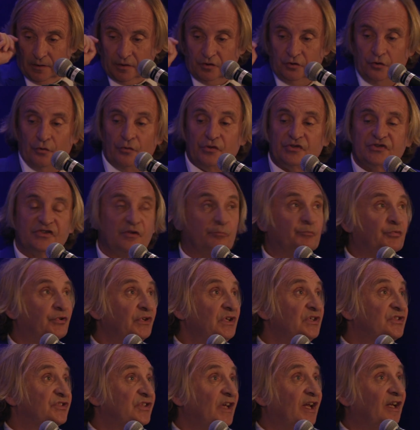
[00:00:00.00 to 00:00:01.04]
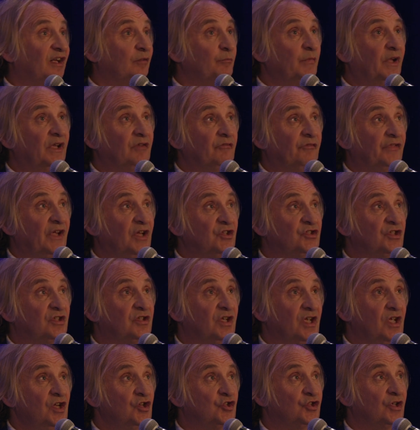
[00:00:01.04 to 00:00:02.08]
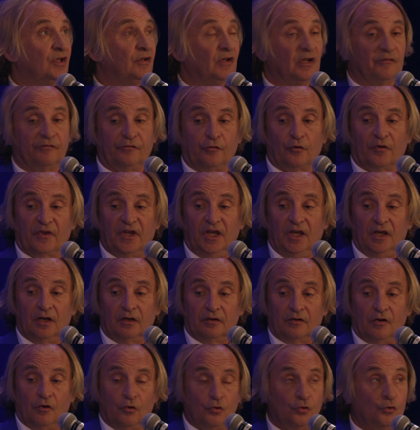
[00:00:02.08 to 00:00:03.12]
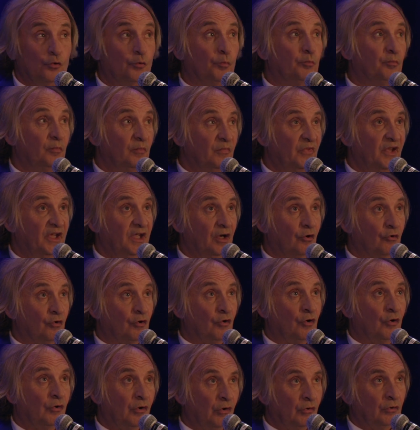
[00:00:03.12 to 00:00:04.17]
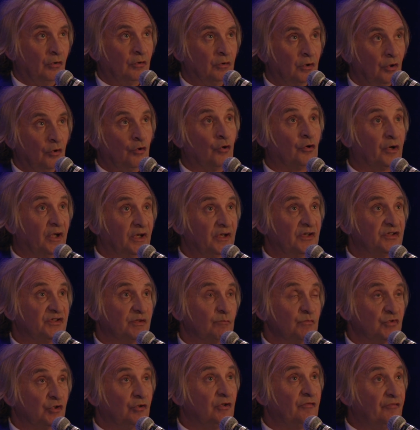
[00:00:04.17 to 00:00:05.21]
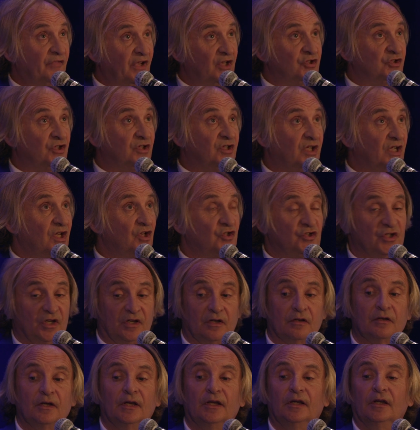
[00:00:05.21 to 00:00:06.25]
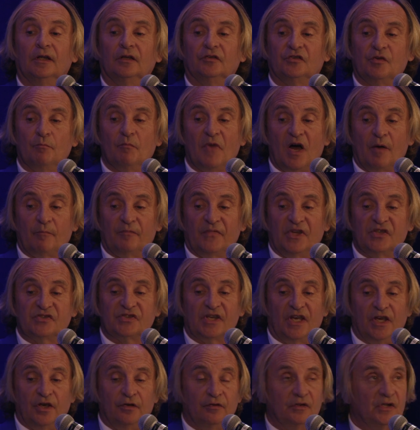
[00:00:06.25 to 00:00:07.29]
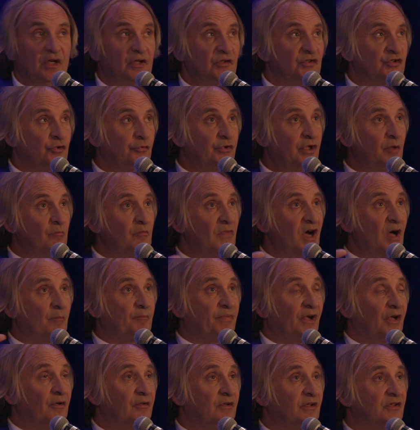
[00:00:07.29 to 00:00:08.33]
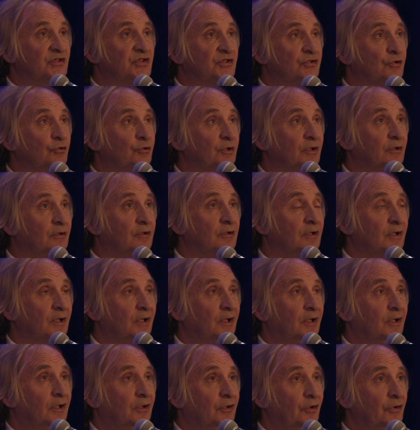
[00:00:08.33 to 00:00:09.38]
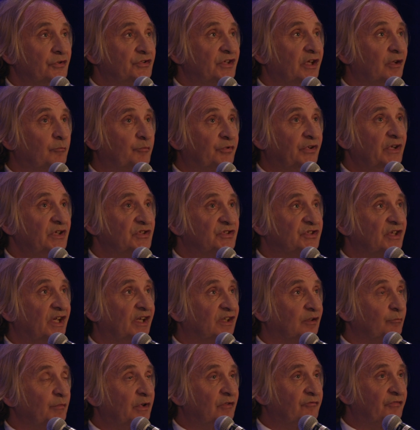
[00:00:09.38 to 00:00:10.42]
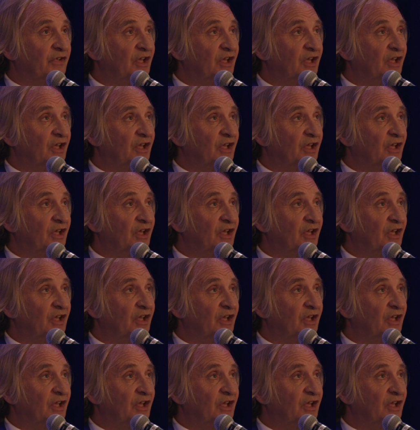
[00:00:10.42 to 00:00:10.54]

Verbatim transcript: used the pre-settlement vegetation for the, oh, the o organisms or the vegetation to map this out. So you map out the soil using pre-settlement